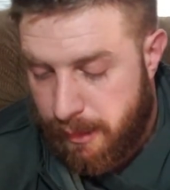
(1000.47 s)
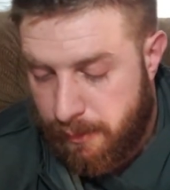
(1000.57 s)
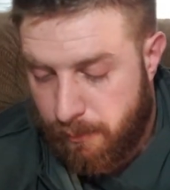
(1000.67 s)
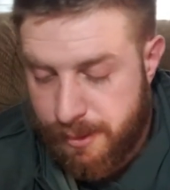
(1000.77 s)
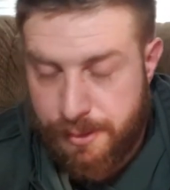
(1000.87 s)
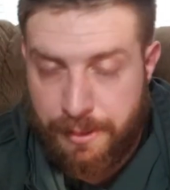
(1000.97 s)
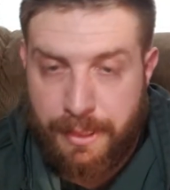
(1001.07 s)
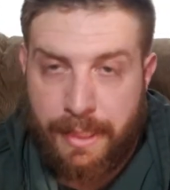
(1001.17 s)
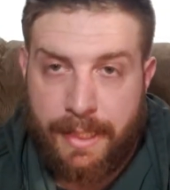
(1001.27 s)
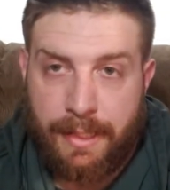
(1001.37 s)
originally
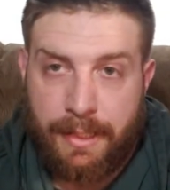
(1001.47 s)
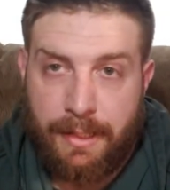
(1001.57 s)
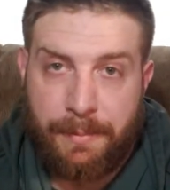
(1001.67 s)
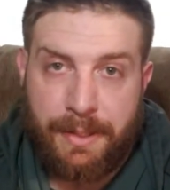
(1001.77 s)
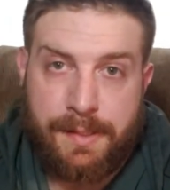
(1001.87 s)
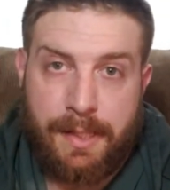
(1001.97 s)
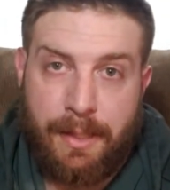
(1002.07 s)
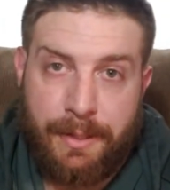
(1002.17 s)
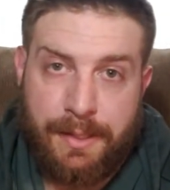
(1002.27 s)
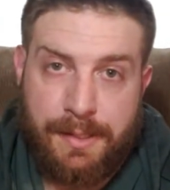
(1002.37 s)
they had a limit to
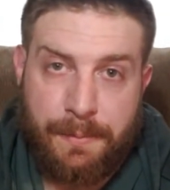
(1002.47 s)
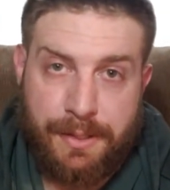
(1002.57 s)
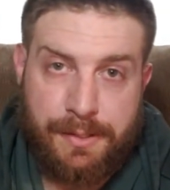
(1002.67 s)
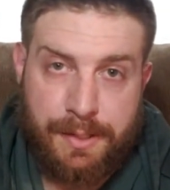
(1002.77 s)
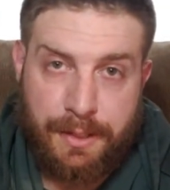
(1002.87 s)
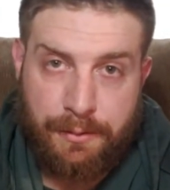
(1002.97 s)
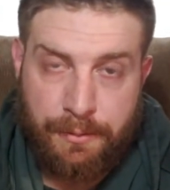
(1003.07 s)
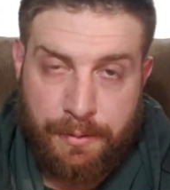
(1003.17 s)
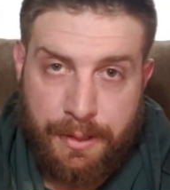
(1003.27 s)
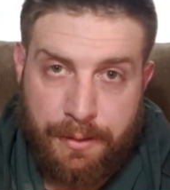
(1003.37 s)
how many inspections they could
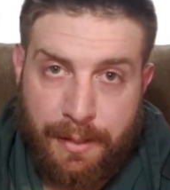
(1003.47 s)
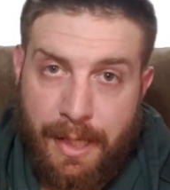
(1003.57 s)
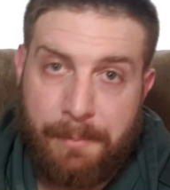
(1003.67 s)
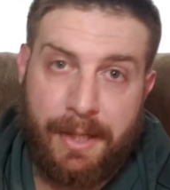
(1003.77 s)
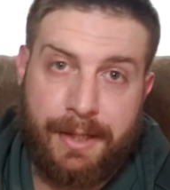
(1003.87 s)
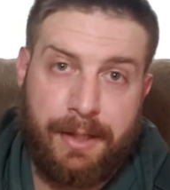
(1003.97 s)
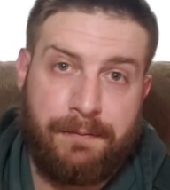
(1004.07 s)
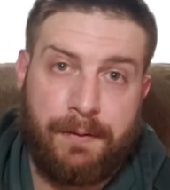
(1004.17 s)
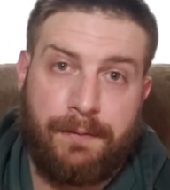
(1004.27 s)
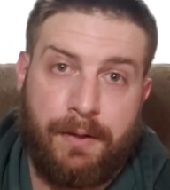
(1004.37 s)
do a year. I'm not an
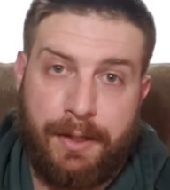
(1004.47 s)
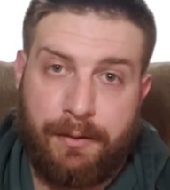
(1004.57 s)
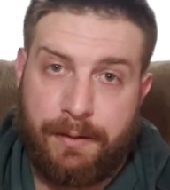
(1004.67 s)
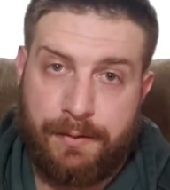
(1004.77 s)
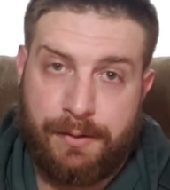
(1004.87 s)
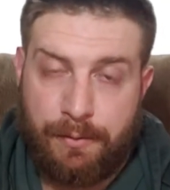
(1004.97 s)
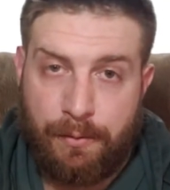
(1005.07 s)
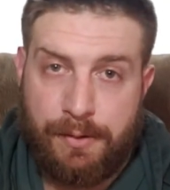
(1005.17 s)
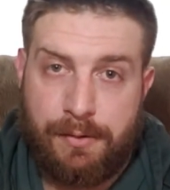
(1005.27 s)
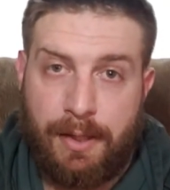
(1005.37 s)
FFL. I don't have a
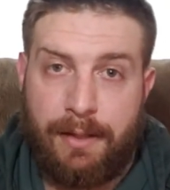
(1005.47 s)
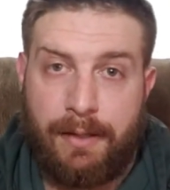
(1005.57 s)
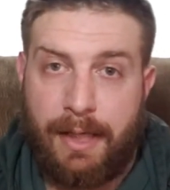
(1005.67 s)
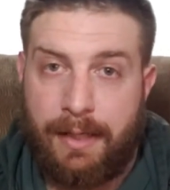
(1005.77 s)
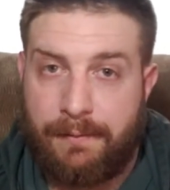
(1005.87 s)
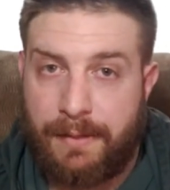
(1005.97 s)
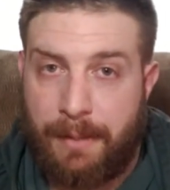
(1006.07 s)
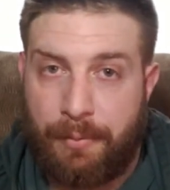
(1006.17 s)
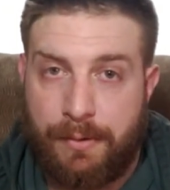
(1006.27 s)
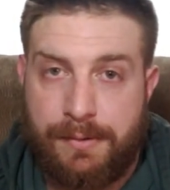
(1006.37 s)
store, so I have
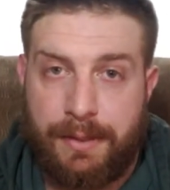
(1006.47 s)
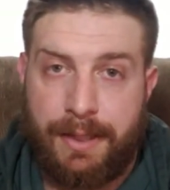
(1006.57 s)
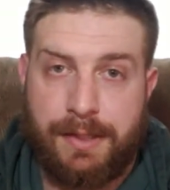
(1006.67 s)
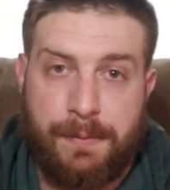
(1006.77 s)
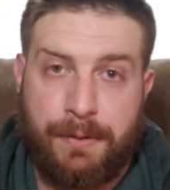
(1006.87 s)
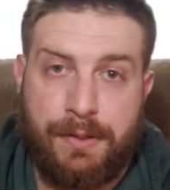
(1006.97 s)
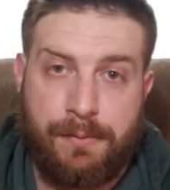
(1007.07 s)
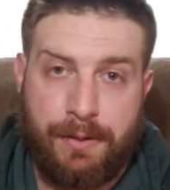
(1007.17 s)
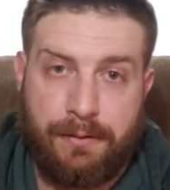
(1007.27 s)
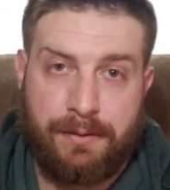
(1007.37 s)
not personally had experience
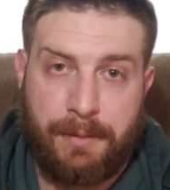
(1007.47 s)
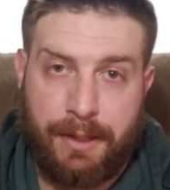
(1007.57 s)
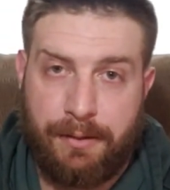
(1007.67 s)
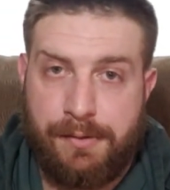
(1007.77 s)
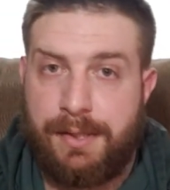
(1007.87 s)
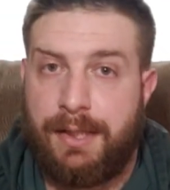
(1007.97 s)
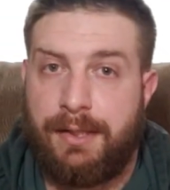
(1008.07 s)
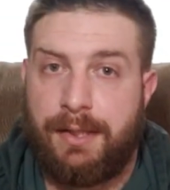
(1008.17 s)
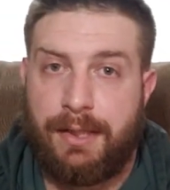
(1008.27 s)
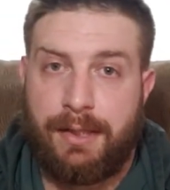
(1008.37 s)
with it. To my
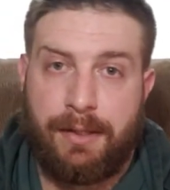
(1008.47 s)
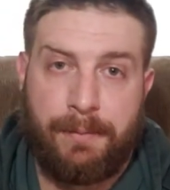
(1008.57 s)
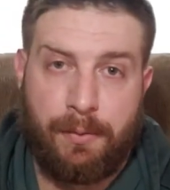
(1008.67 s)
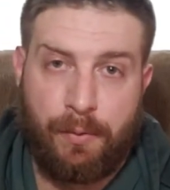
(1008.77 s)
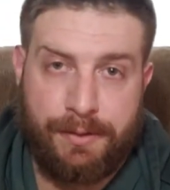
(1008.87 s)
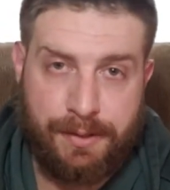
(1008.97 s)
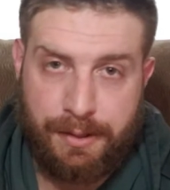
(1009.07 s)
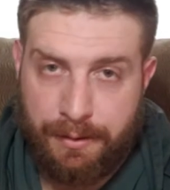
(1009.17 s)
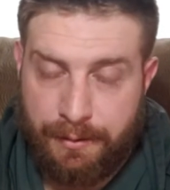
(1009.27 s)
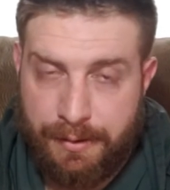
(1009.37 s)
understanding, they can come in once a
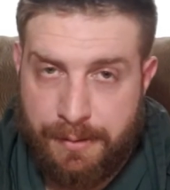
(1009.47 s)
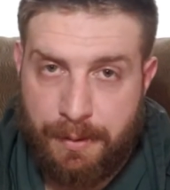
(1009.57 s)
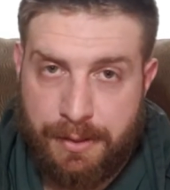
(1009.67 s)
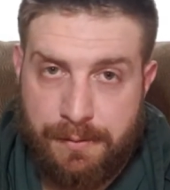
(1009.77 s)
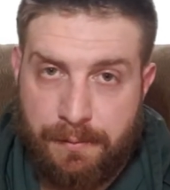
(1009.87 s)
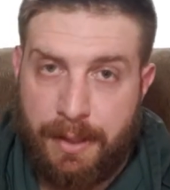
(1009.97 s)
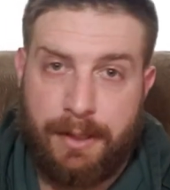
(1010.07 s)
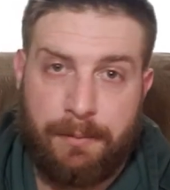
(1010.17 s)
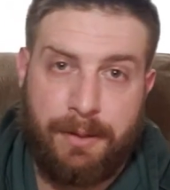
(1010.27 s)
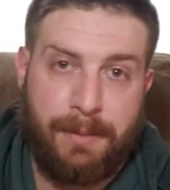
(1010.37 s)
year and inspect you
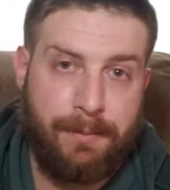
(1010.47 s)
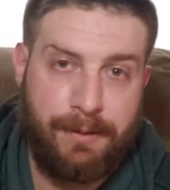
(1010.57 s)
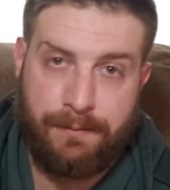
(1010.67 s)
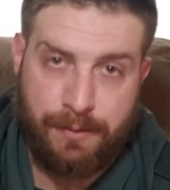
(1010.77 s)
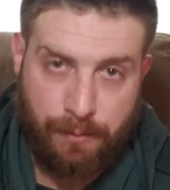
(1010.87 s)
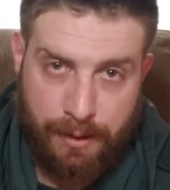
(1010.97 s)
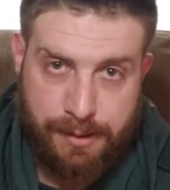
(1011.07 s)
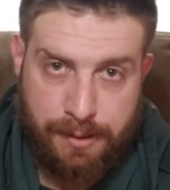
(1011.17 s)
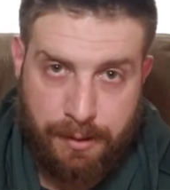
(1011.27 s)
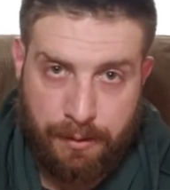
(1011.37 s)
randomly. Maybe even
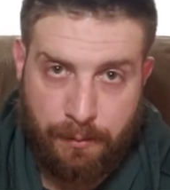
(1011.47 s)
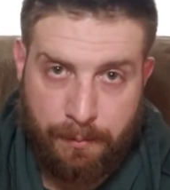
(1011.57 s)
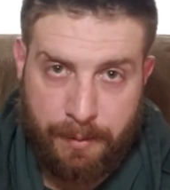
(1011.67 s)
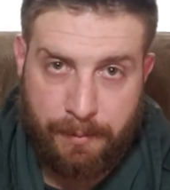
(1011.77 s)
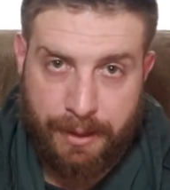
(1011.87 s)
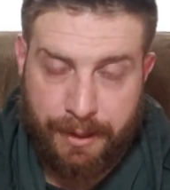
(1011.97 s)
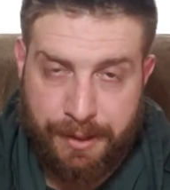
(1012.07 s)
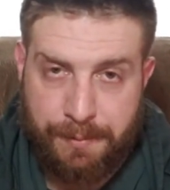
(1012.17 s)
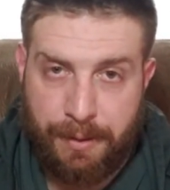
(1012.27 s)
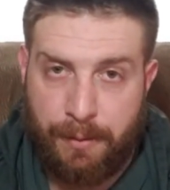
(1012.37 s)
twice a year would be my
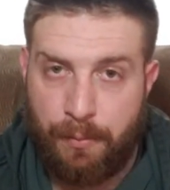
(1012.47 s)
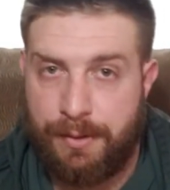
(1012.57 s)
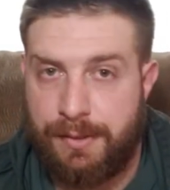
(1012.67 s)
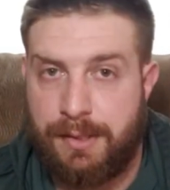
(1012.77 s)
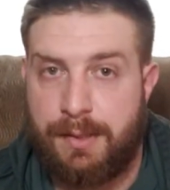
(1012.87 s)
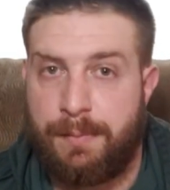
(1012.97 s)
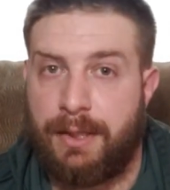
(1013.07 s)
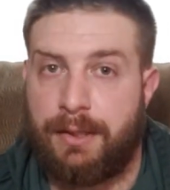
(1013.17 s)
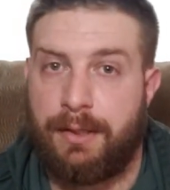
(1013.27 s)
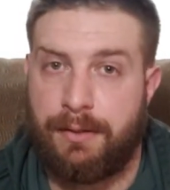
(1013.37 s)
guess, but I wouldn't
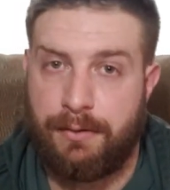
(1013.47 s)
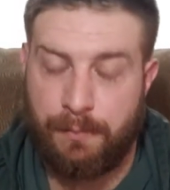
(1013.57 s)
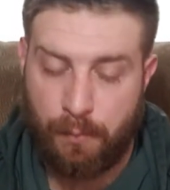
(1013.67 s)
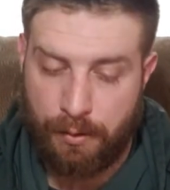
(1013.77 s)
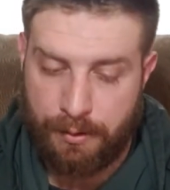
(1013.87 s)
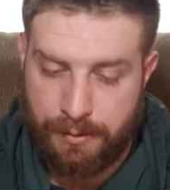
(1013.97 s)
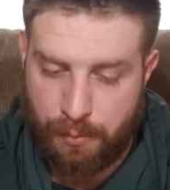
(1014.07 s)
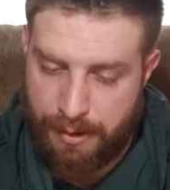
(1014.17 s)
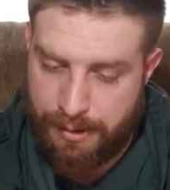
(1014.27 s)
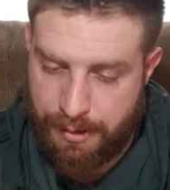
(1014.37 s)
suspect they could do more than
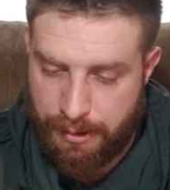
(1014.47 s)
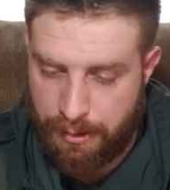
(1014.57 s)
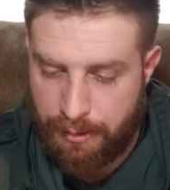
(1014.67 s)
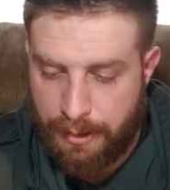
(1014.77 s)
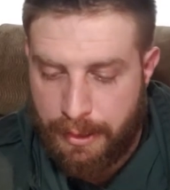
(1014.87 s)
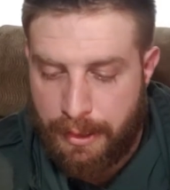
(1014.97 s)
twice a year.